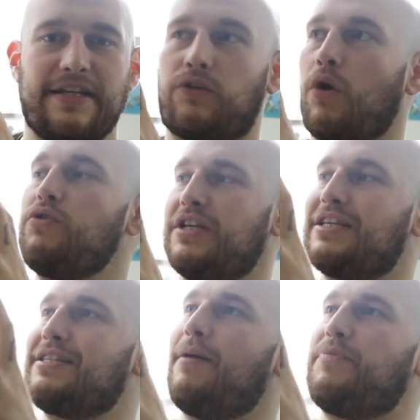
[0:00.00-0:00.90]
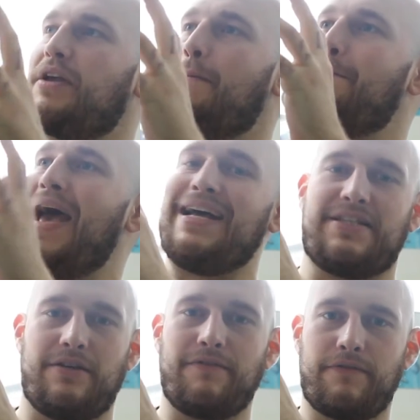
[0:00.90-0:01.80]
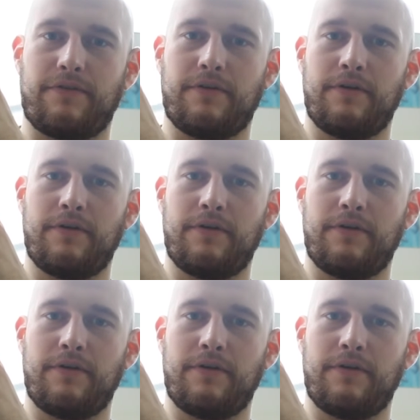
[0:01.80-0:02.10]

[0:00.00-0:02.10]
It grows into something massive.